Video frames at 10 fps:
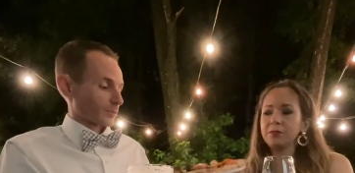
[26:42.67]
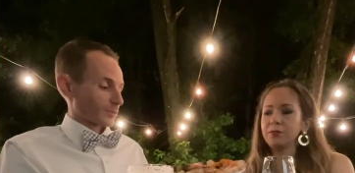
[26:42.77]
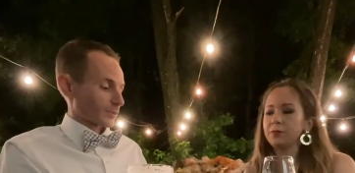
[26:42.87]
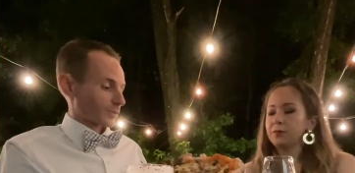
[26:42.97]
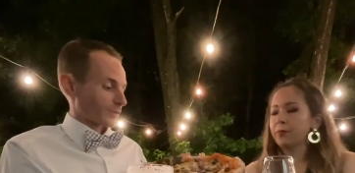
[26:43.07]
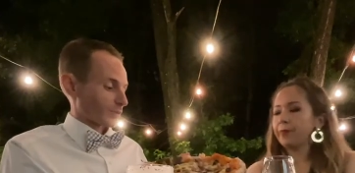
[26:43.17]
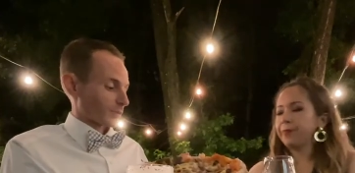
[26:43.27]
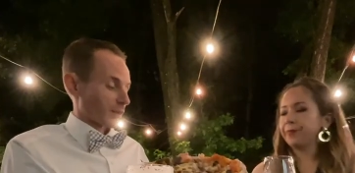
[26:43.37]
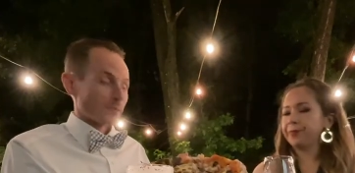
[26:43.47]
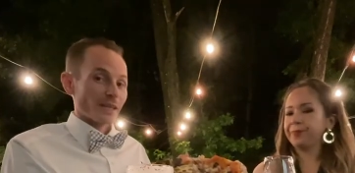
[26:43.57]
Speaker 1: produces
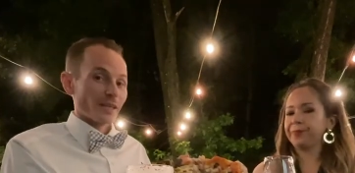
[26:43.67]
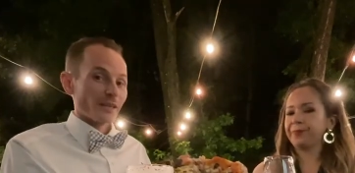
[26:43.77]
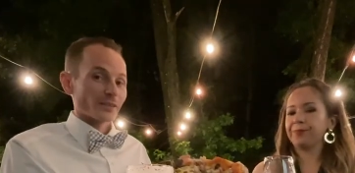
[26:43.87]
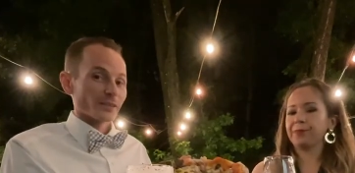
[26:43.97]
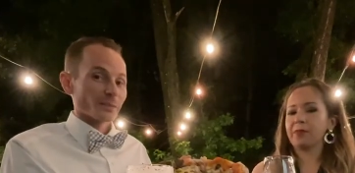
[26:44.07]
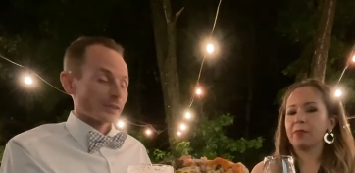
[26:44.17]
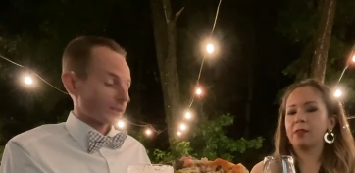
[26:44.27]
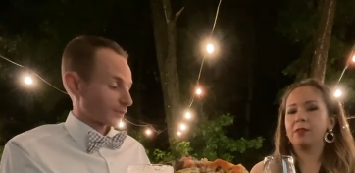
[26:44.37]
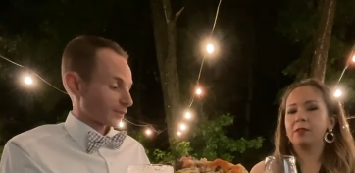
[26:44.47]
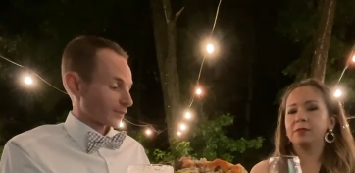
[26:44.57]
some amazing
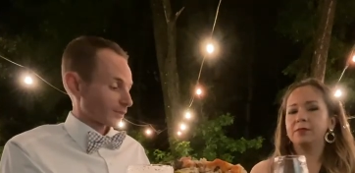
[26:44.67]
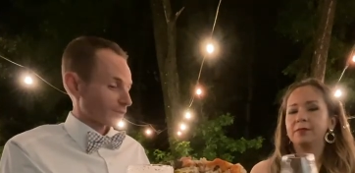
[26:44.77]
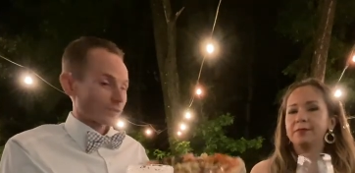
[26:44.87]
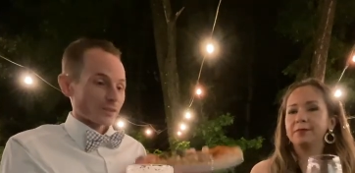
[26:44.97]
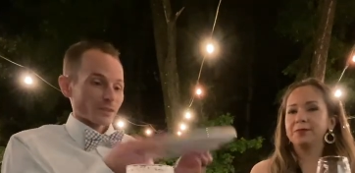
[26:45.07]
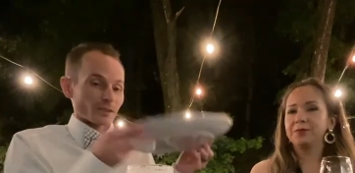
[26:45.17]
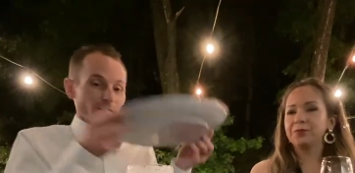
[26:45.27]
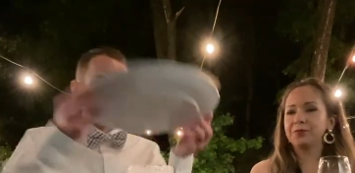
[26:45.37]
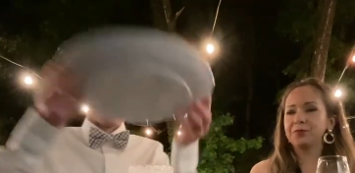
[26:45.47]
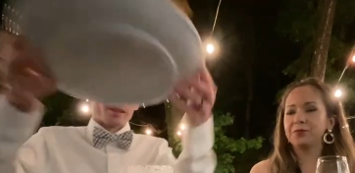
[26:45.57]
pizzas,
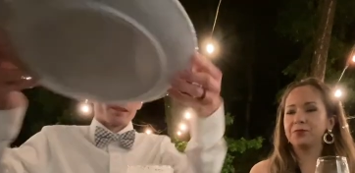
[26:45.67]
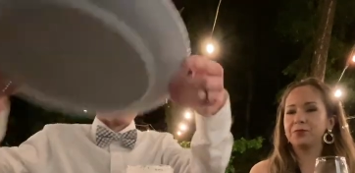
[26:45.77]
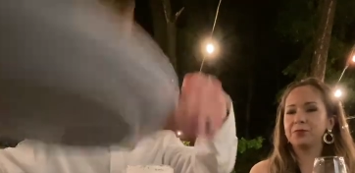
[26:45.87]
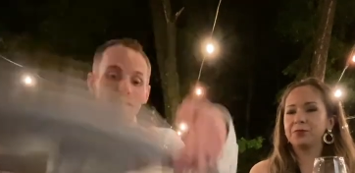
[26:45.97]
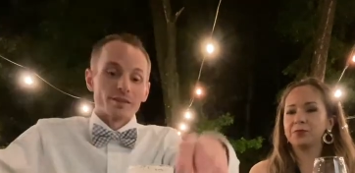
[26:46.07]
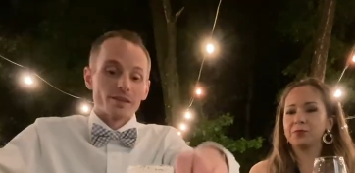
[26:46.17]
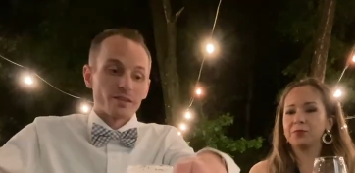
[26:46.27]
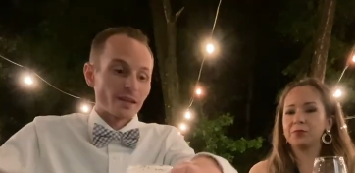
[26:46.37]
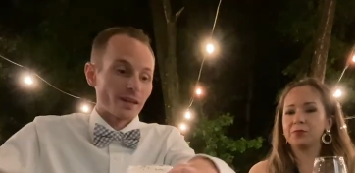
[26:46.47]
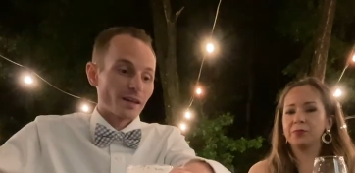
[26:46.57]
and
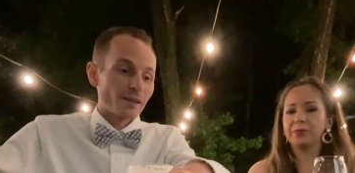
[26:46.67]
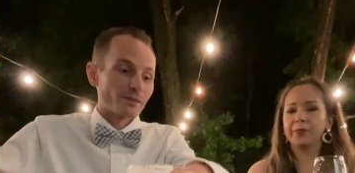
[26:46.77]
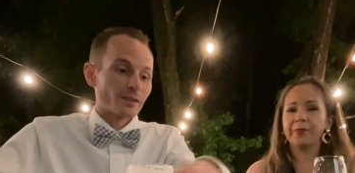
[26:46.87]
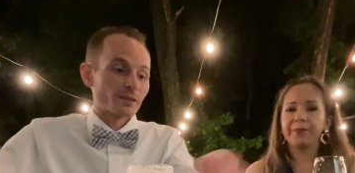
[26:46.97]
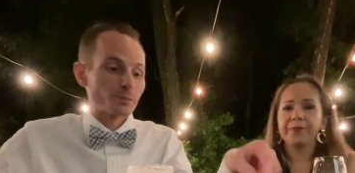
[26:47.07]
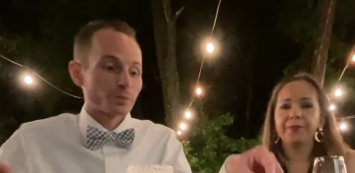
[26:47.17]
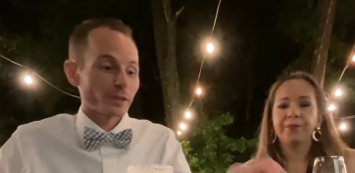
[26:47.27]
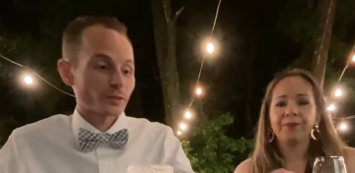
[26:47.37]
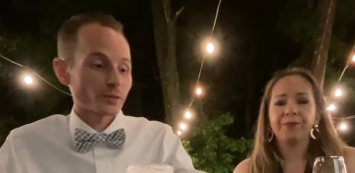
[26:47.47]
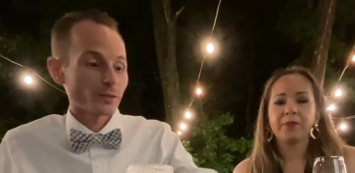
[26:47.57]
they have
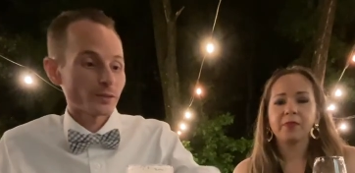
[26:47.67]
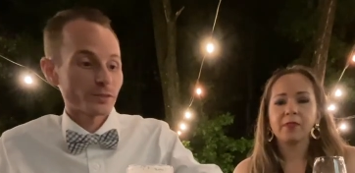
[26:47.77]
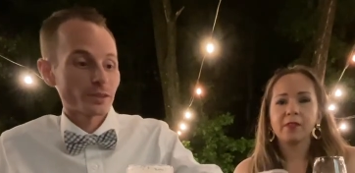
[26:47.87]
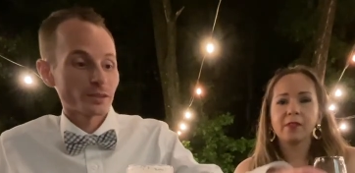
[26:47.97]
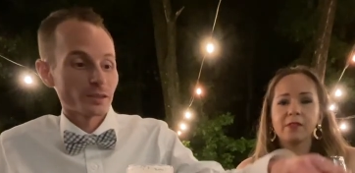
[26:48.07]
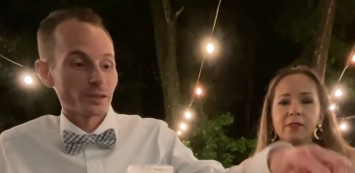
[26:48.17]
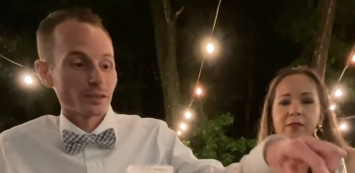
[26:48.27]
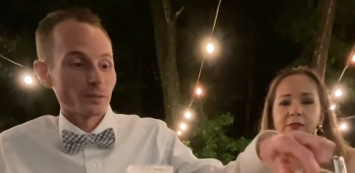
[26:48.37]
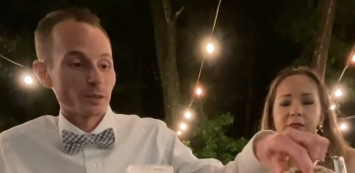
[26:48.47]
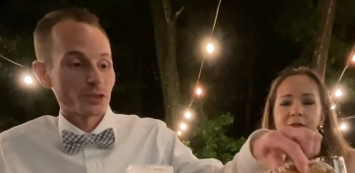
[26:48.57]
pretzels
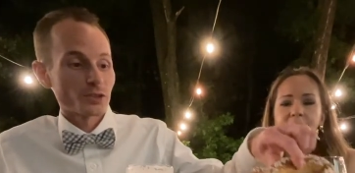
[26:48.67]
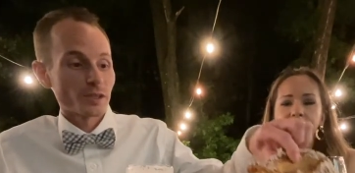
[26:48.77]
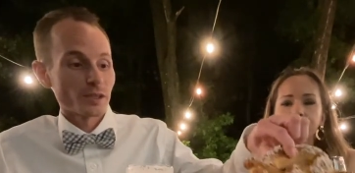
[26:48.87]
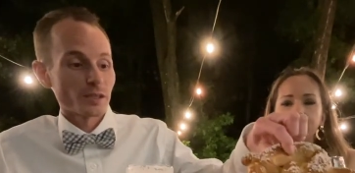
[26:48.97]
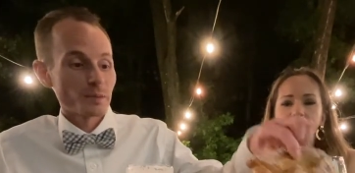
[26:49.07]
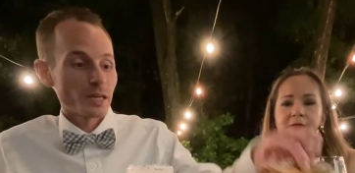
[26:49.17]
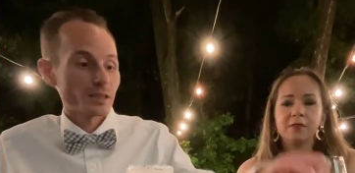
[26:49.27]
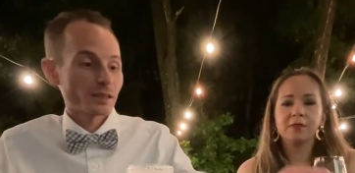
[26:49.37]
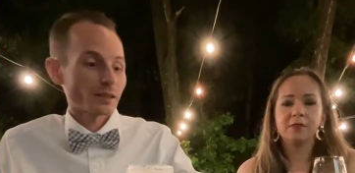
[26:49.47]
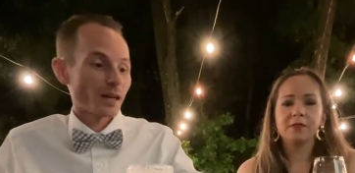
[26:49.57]
which they make,
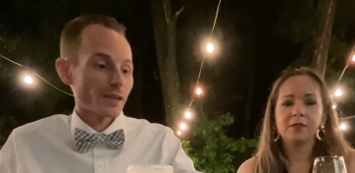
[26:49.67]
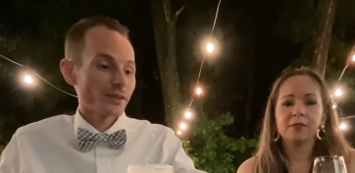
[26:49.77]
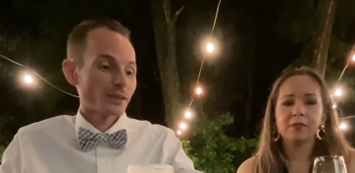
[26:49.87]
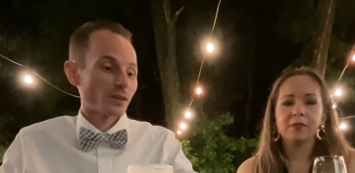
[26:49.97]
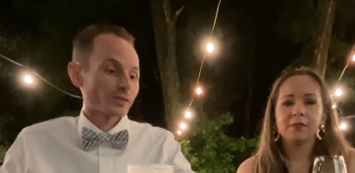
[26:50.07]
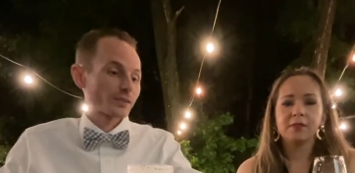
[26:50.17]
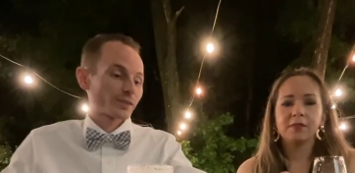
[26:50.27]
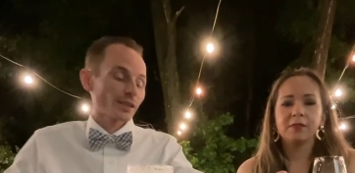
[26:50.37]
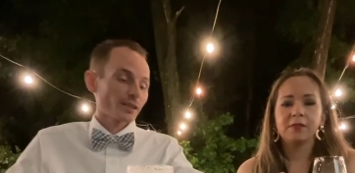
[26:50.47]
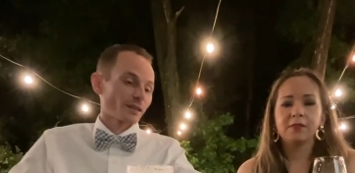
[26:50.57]
I think, on
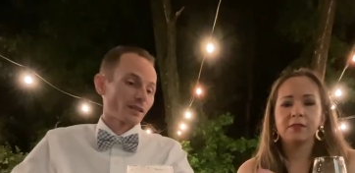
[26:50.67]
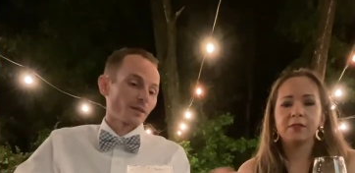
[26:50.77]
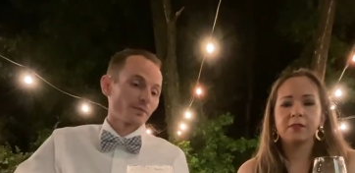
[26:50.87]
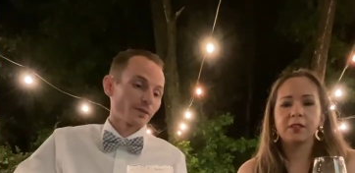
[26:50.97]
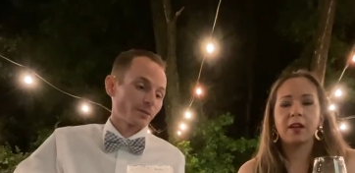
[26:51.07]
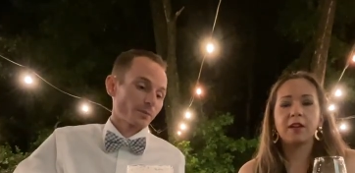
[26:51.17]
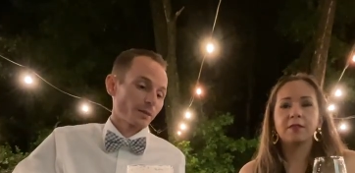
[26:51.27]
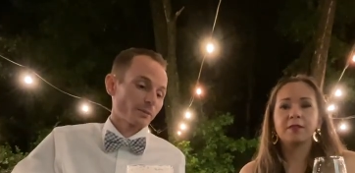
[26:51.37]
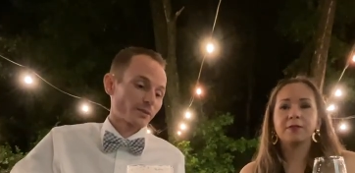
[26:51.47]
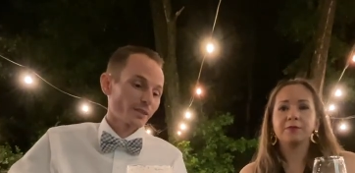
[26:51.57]
site. I'm, yeah. If I'm
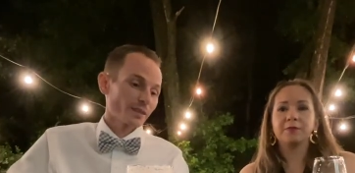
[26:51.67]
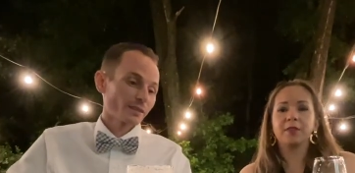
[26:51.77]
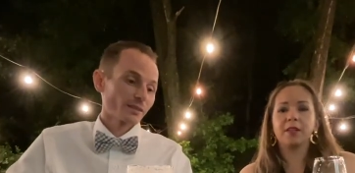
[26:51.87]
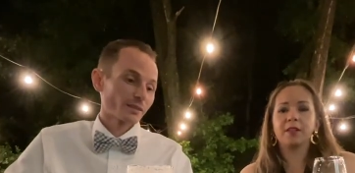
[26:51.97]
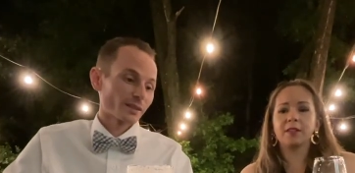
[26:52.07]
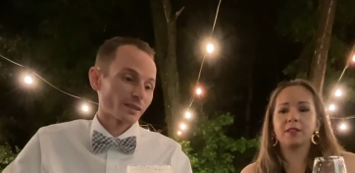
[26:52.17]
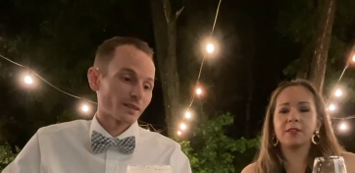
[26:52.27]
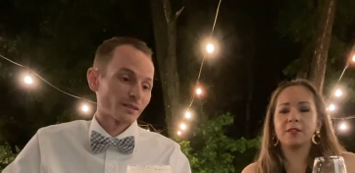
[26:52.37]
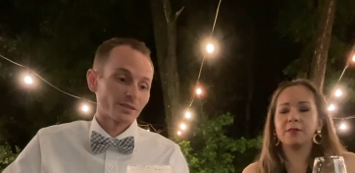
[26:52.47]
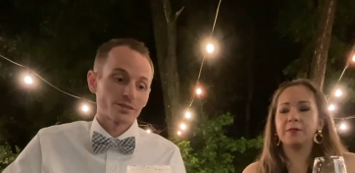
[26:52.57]
not mistaken, like
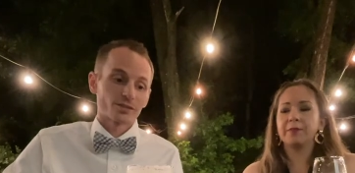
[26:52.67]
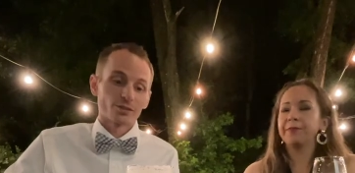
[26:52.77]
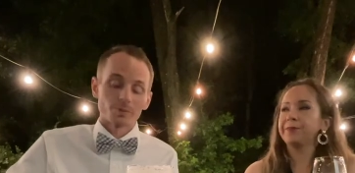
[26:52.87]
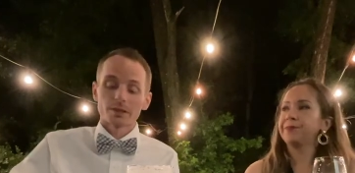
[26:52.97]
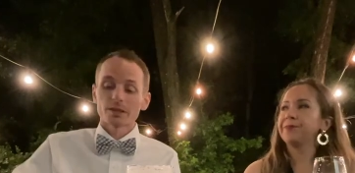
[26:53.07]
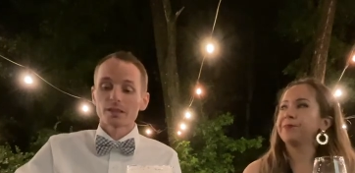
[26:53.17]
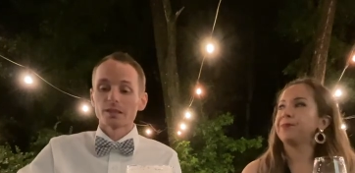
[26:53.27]
they're super good.